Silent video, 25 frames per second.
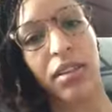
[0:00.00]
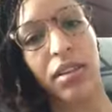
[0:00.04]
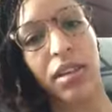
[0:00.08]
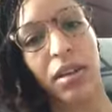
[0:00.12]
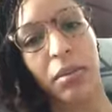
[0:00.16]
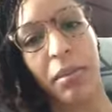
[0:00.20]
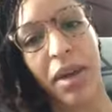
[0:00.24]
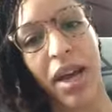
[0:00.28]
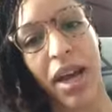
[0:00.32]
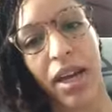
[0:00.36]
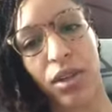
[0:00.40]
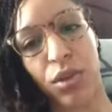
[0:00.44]

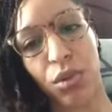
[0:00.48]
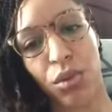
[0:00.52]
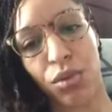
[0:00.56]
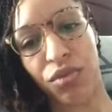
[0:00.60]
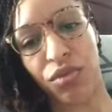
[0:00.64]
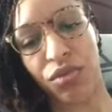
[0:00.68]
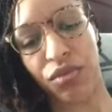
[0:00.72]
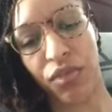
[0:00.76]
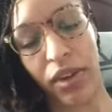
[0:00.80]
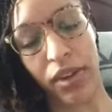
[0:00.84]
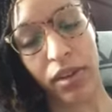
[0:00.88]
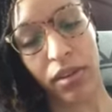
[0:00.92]
him how you
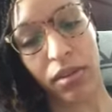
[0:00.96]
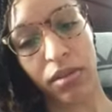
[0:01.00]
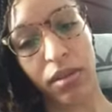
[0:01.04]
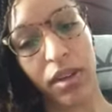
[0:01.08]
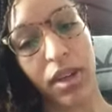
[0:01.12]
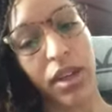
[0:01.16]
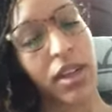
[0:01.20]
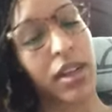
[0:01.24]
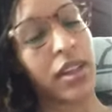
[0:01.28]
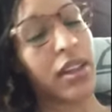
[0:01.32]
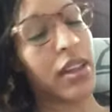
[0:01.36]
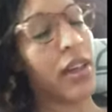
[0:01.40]
feel.
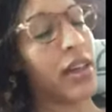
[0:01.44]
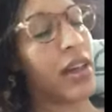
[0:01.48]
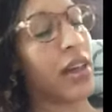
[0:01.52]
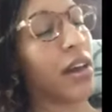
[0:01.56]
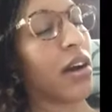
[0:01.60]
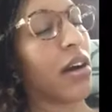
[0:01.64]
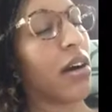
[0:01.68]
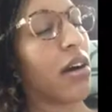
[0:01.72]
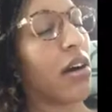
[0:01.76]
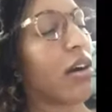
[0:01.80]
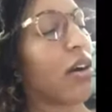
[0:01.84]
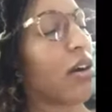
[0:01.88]
Lay it
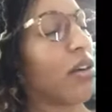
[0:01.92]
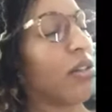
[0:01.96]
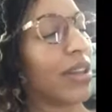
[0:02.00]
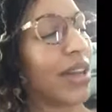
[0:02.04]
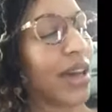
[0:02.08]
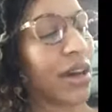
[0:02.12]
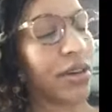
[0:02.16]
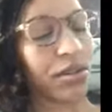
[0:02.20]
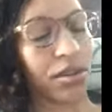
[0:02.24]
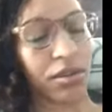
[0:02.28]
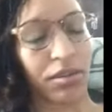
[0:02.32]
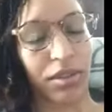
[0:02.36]
all
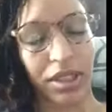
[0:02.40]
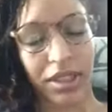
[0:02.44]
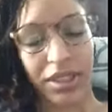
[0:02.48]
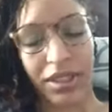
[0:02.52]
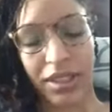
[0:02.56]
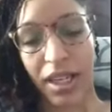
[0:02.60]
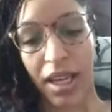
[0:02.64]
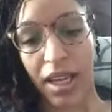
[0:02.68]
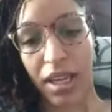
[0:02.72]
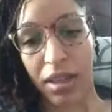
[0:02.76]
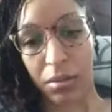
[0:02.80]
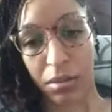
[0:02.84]
out on the
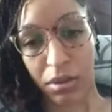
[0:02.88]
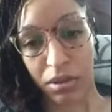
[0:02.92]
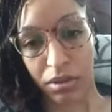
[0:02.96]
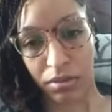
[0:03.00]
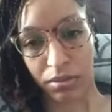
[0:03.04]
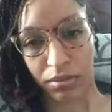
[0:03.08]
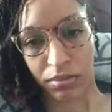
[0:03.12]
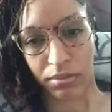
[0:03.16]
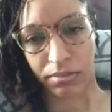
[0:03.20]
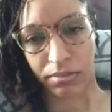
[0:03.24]
table.